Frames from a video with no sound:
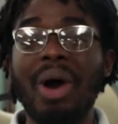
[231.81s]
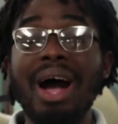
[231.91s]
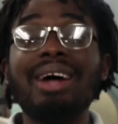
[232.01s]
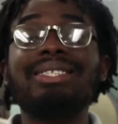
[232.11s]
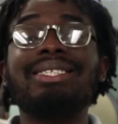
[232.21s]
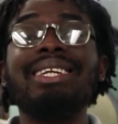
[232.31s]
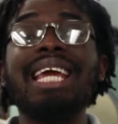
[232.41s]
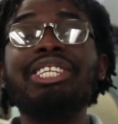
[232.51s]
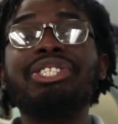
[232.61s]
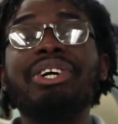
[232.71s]
Us, the
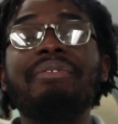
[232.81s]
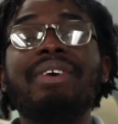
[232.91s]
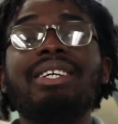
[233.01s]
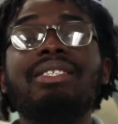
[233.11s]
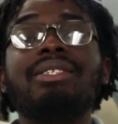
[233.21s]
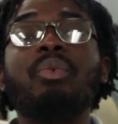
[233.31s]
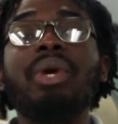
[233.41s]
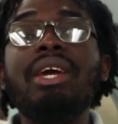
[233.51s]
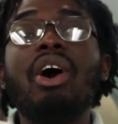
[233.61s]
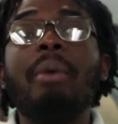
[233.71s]
nature of us.
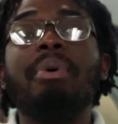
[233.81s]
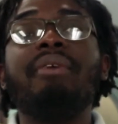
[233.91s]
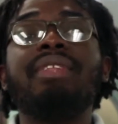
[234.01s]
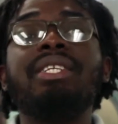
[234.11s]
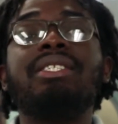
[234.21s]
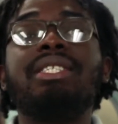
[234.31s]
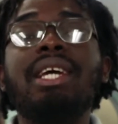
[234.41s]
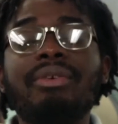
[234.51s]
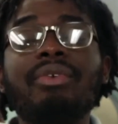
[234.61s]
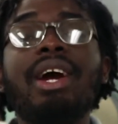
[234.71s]
We are birthed in
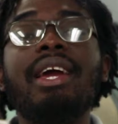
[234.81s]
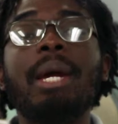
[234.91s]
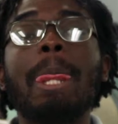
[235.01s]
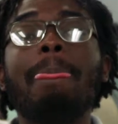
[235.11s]
sin, right?